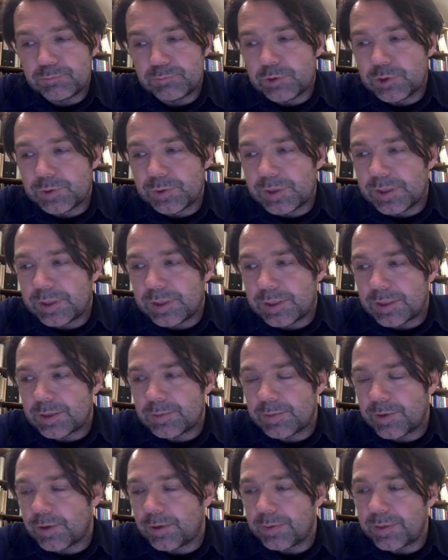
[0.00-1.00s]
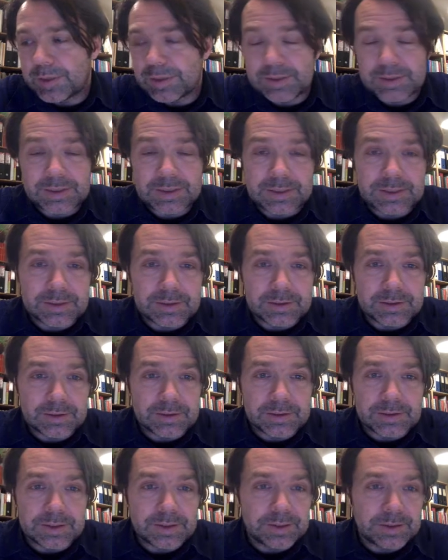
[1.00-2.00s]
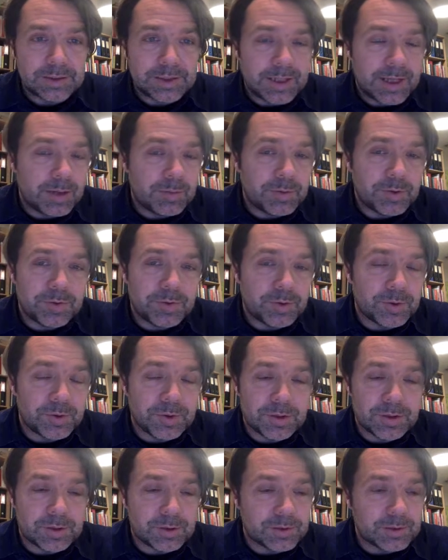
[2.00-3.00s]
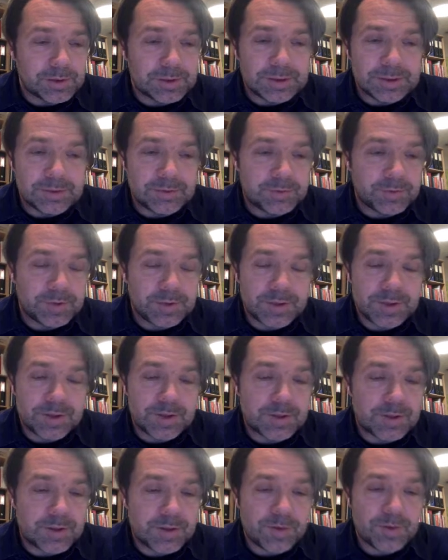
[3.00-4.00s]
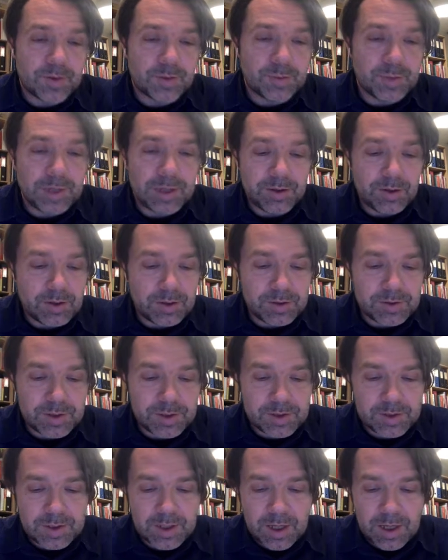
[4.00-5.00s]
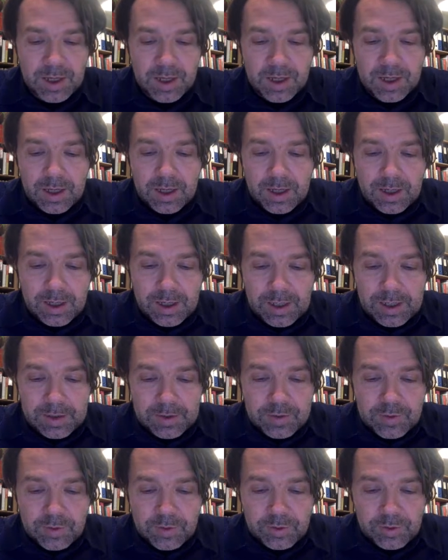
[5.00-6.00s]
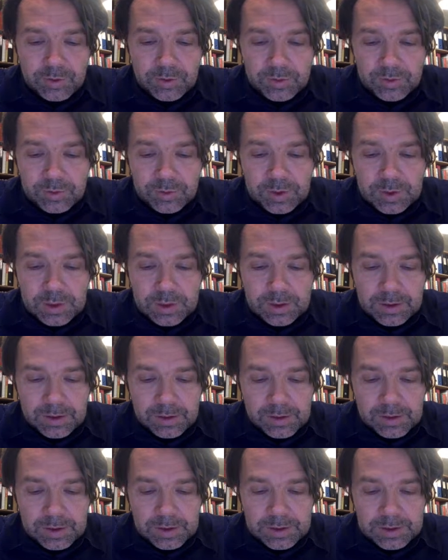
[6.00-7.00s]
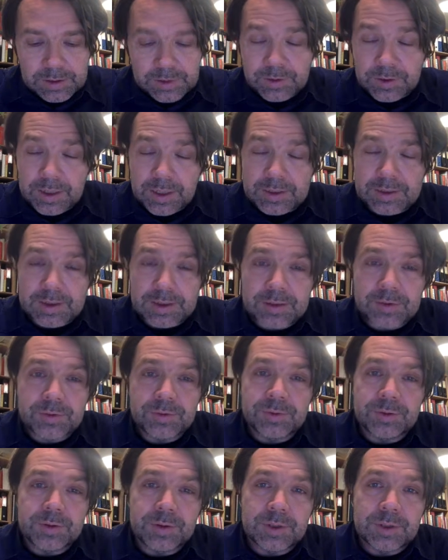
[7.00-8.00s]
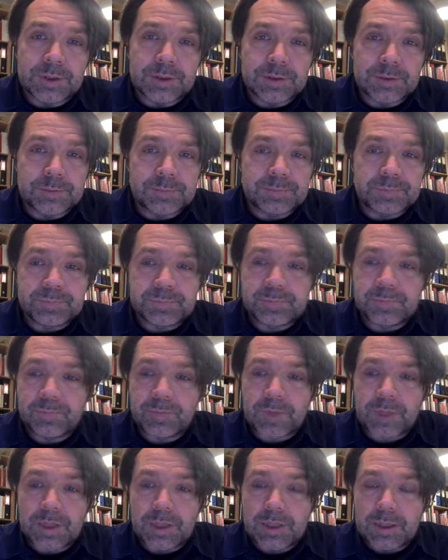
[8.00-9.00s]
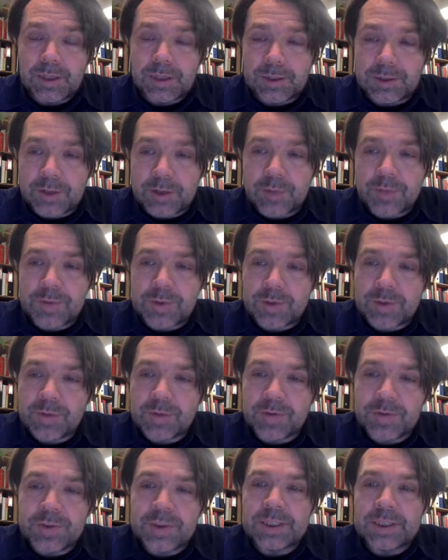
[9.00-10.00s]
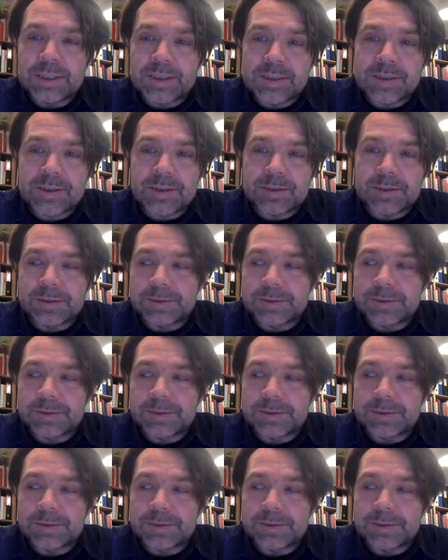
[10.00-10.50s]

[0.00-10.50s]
doing an experiment in a lab if you're a physicist or a biologist. And so it's a good idea to adopt some of these